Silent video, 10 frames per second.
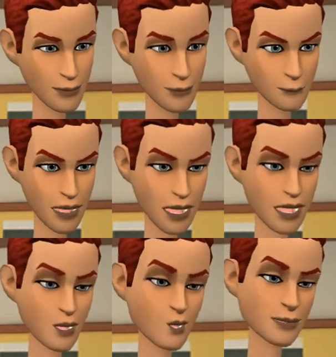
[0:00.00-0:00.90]
But you
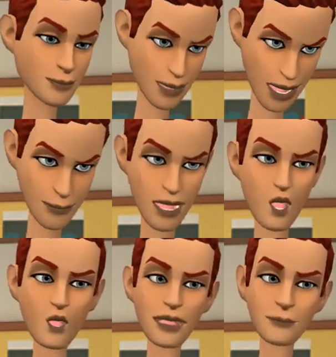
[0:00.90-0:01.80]
know, it's
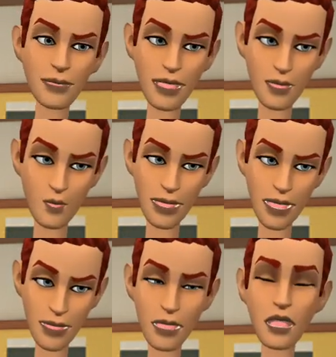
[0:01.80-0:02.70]
time I told you a
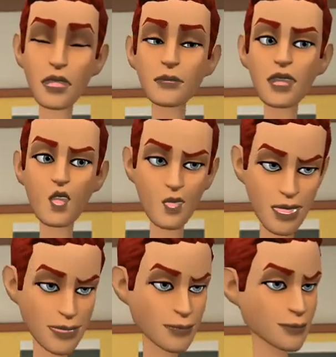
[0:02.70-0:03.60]
secret her.